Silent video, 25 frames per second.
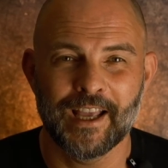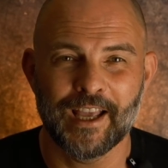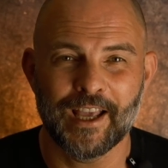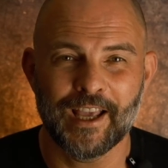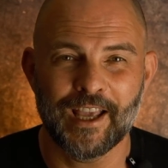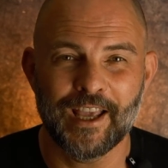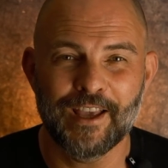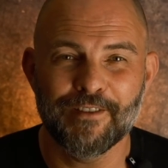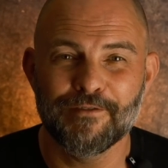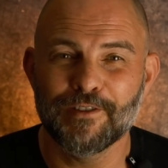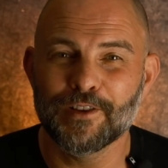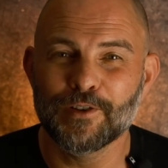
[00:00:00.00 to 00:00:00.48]

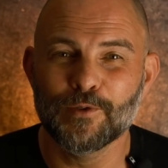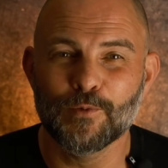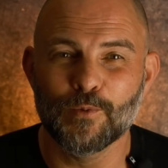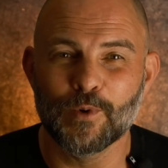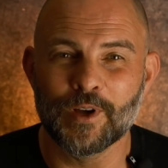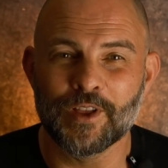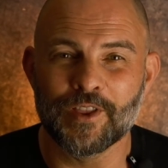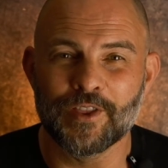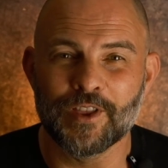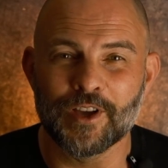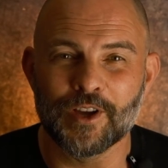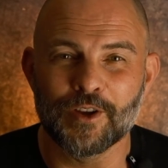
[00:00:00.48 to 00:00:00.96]
Even
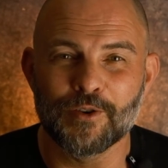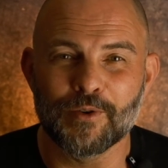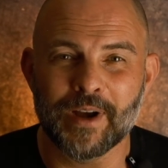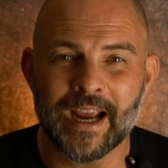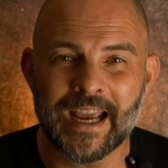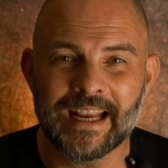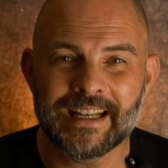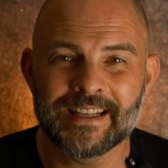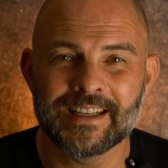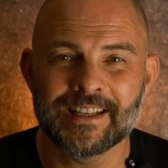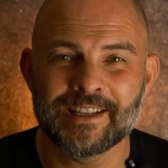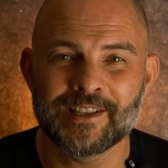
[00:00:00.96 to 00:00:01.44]
with the
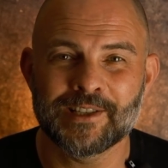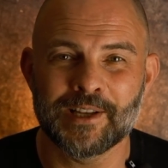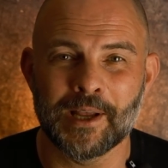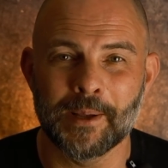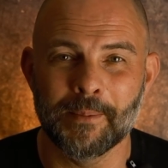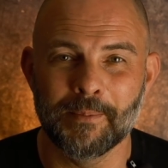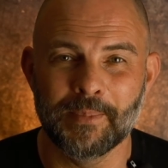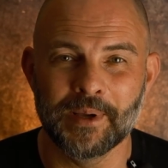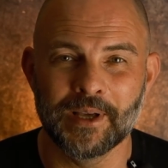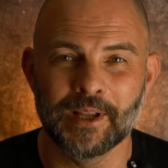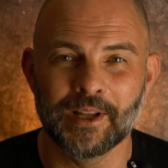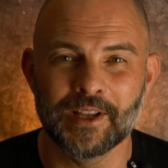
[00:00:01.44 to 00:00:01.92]
greatest
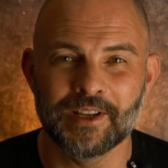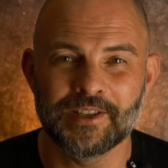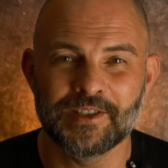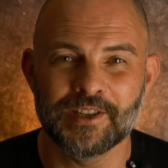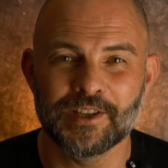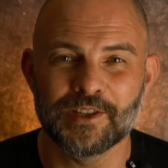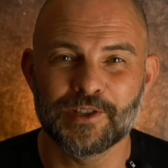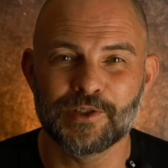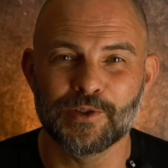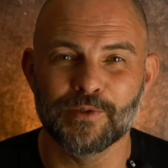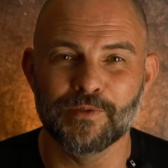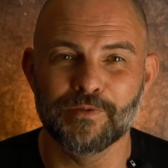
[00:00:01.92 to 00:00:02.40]

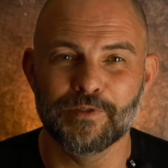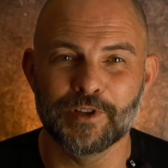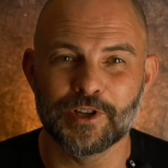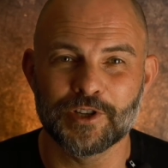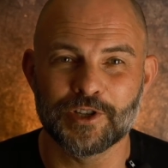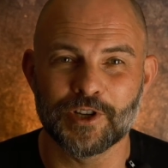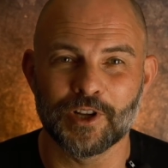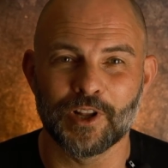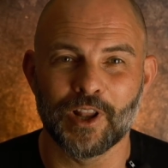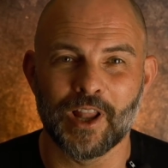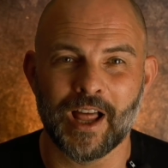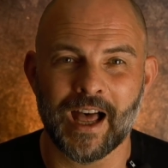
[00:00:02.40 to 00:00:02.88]
ability to
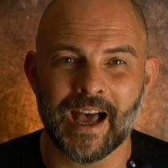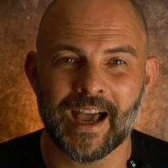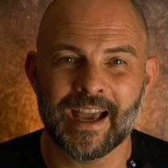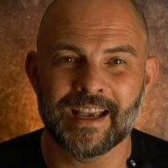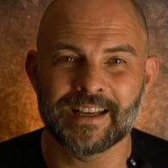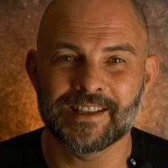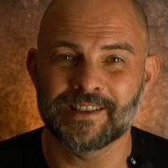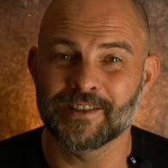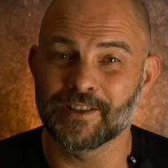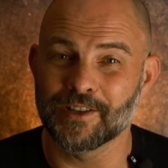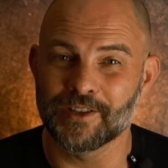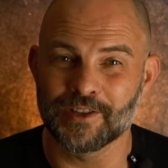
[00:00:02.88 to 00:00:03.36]

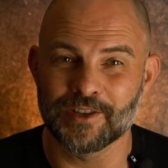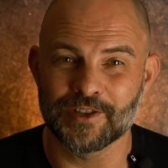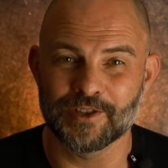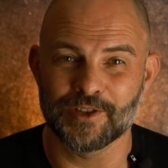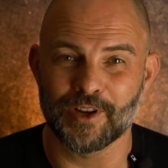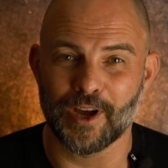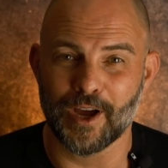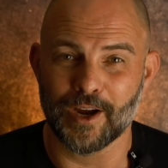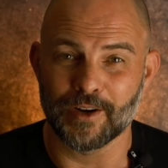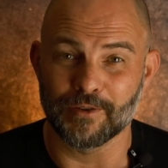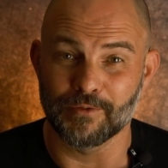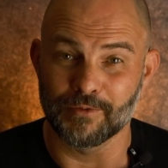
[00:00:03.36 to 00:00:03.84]
visualize the
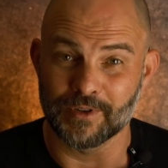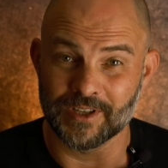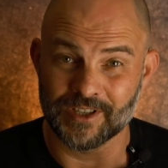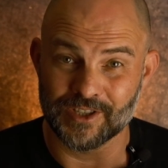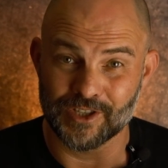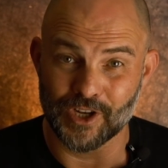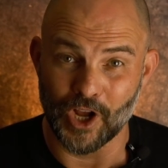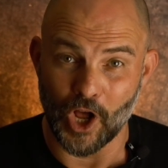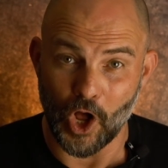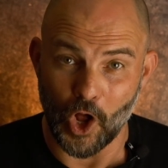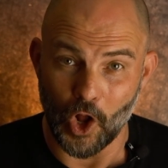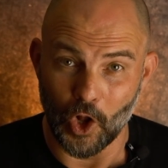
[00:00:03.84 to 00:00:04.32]
desired
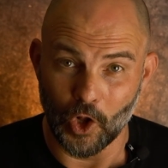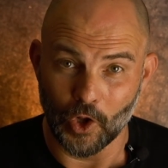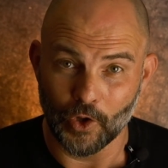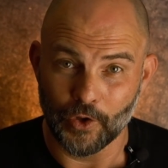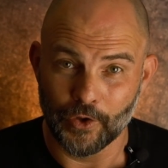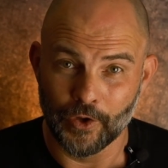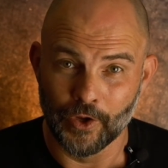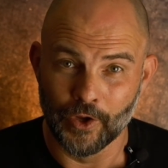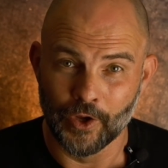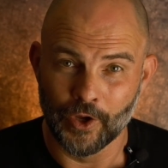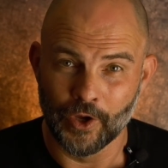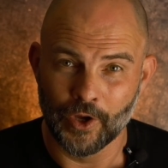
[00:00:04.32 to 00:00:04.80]
result
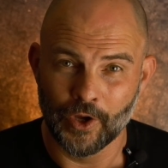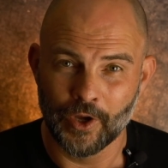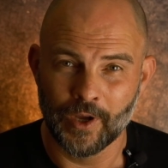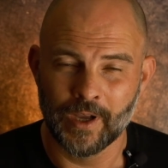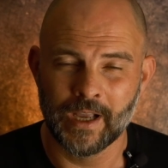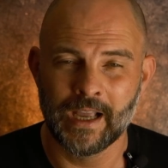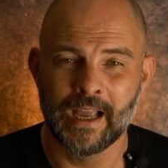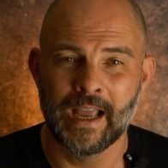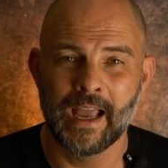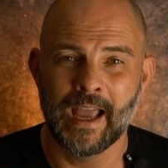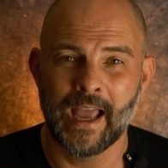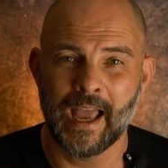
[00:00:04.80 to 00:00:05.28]

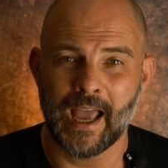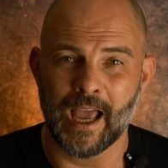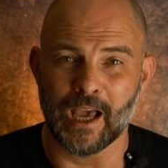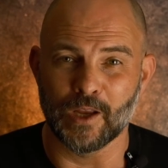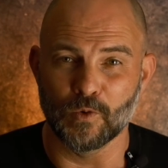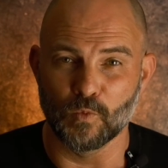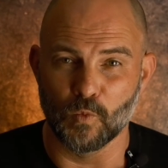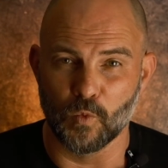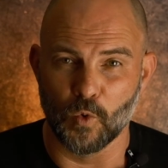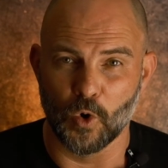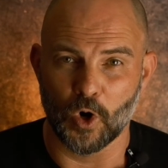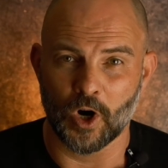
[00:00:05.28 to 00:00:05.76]

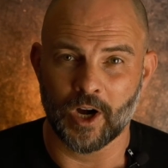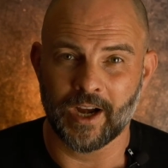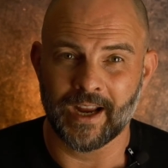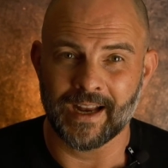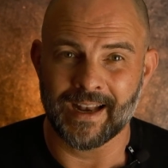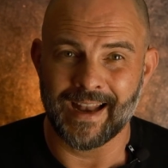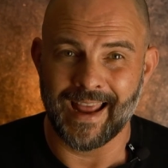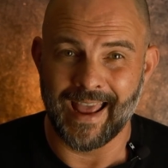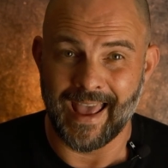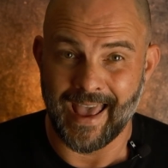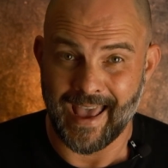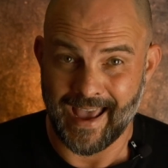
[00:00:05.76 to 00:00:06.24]
and work
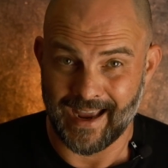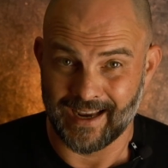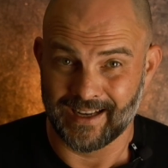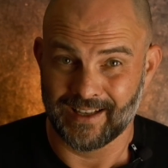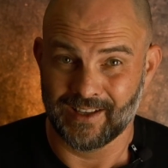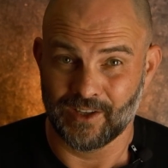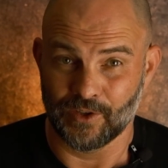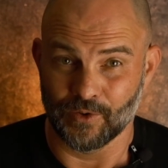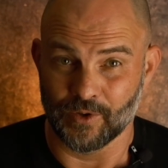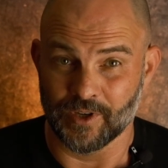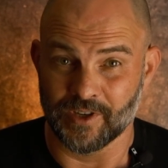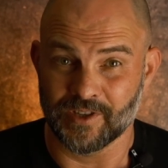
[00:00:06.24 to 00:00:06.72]
and
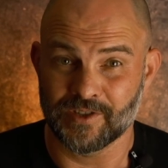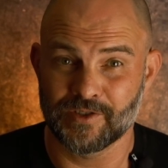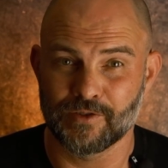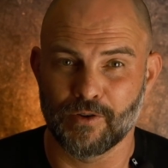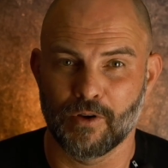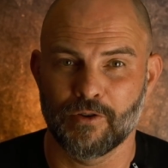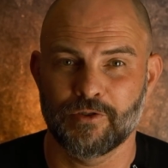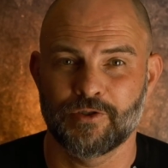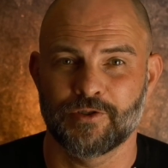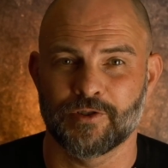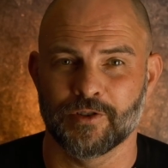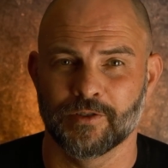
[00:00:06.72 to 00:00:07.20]
act to
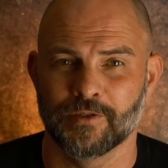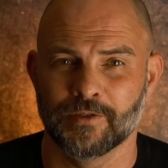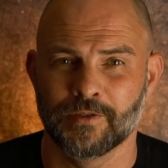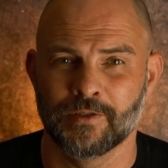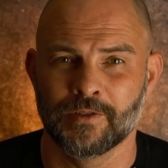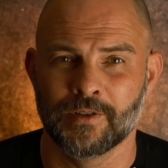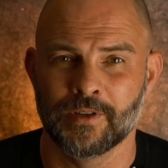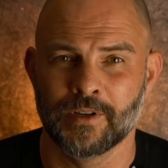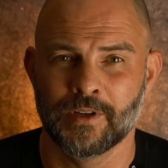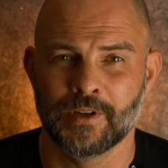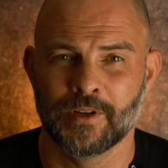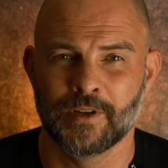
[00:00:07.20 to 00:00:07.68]
exhaustion,
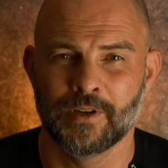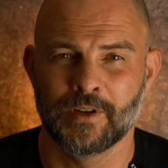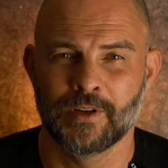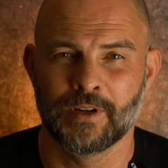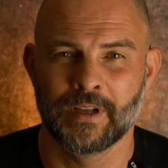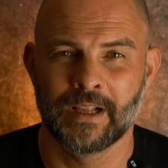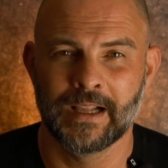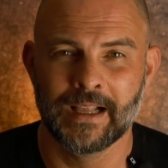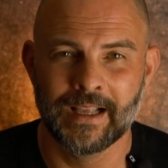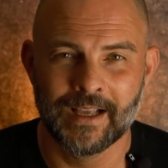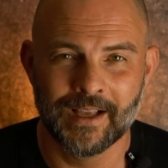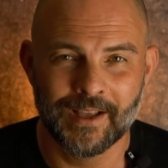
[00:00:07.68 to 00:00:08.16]

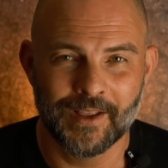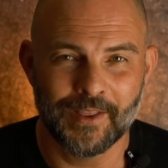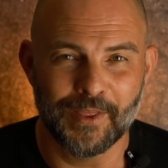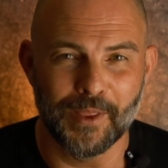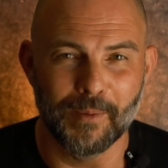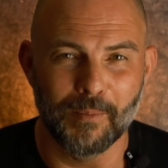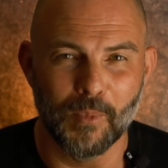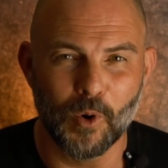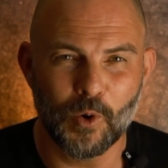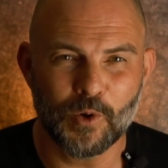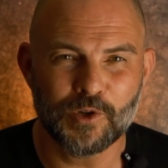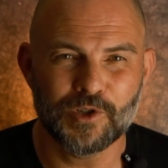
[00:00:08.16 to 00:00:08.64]
the
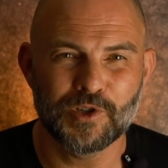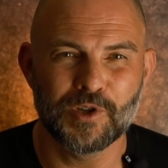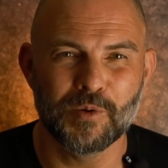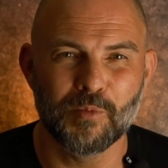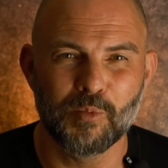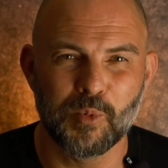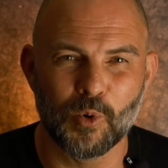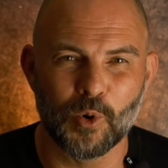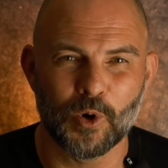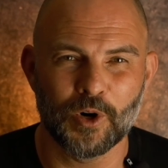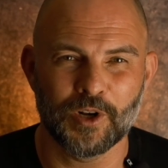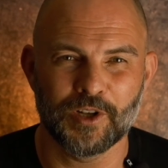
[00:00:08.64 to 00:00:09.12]
most
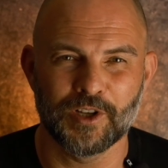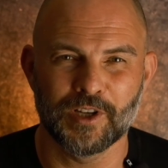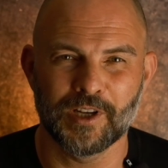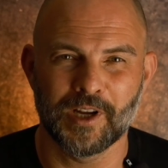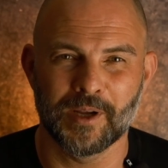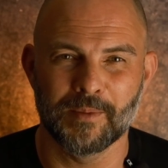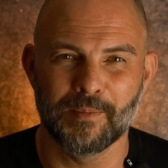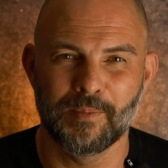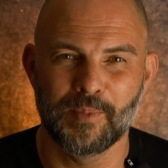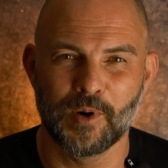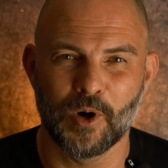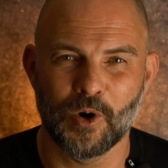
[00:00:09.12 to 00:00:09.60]
important
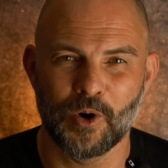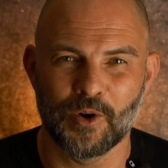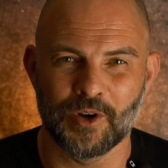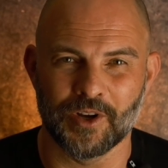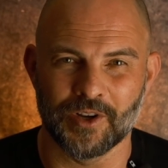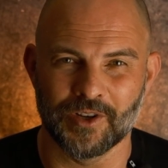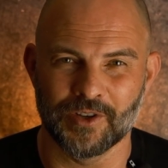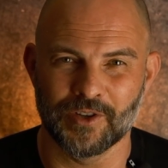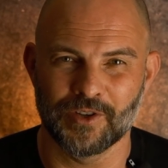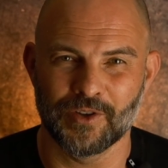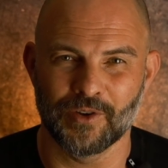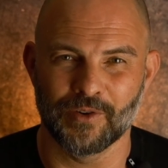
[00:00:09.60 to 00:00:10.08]

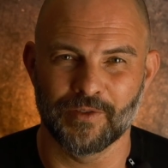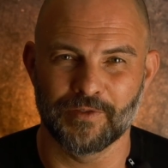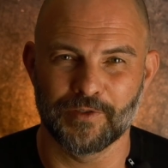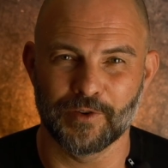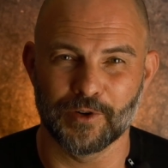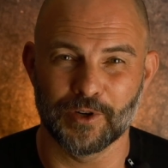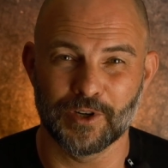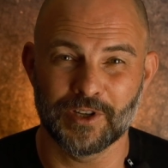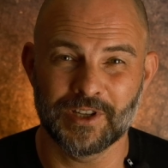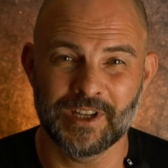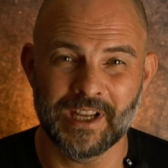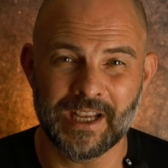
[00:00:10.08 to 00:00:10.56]
component of
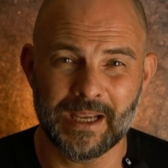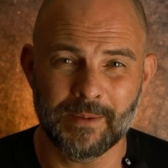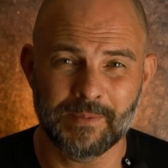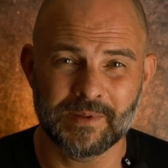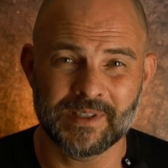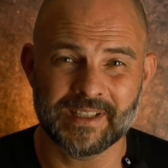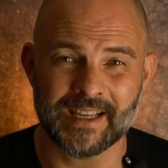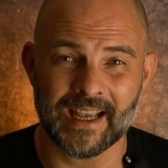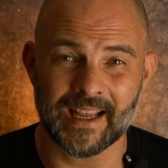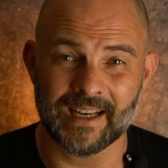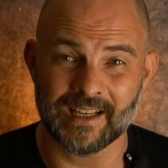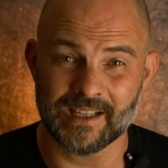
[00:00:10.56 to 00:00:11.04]
your deep
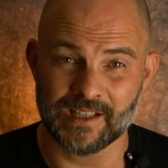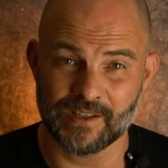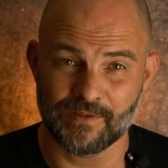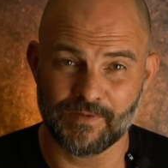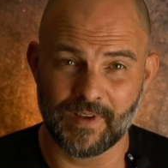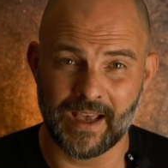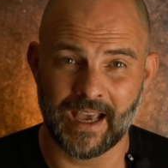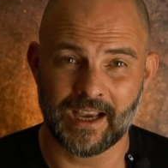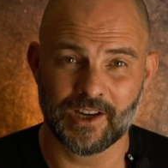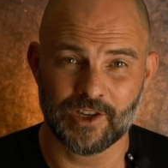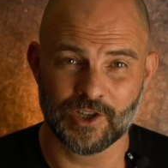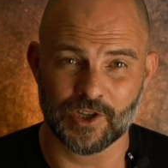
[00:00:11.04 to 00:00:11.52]

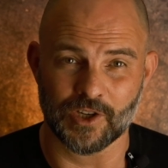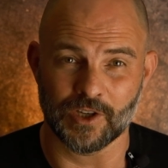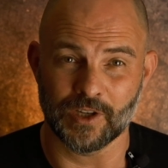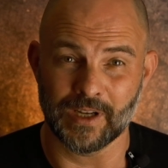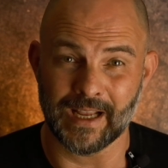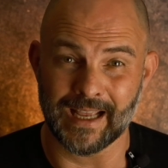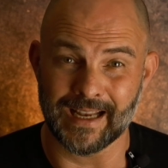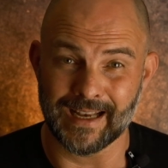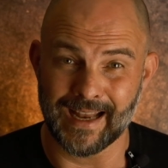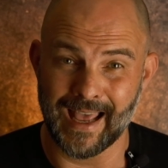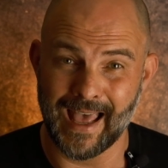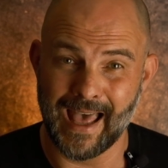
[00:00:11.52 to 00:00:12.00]
satisfaction
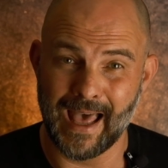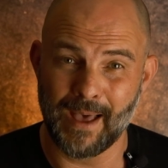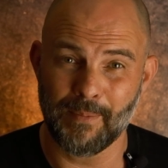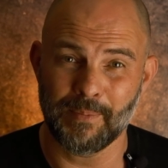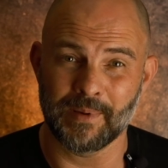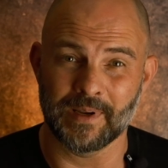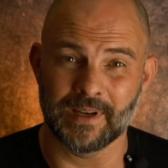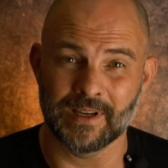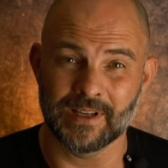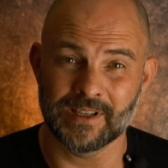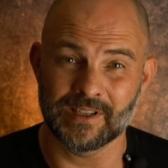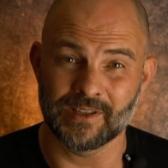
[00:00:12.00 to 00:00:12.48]
and
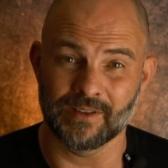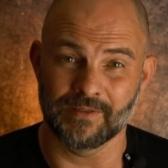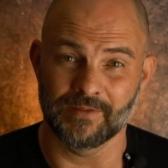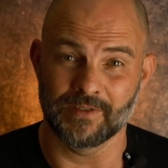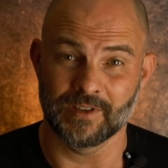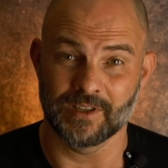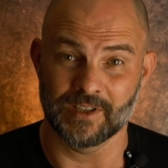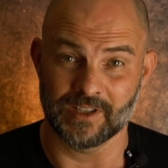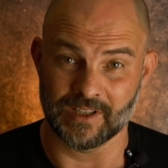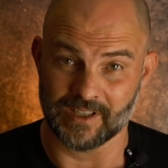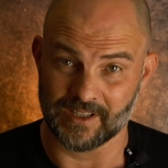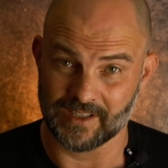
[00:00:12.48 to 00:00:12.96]
happiness of
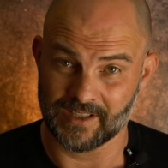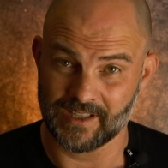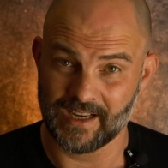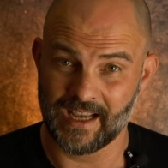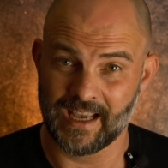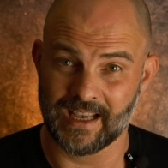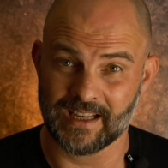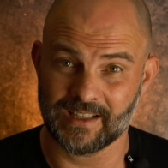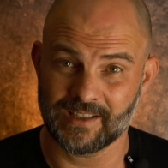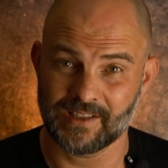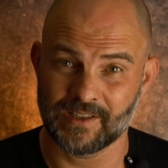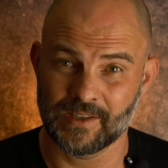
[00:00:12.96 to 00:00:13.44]
the
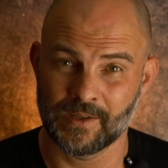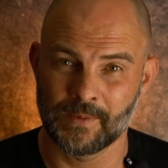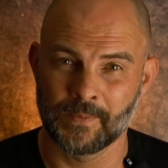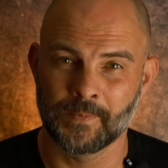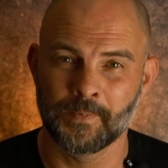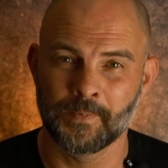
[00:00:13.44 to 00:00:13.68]
success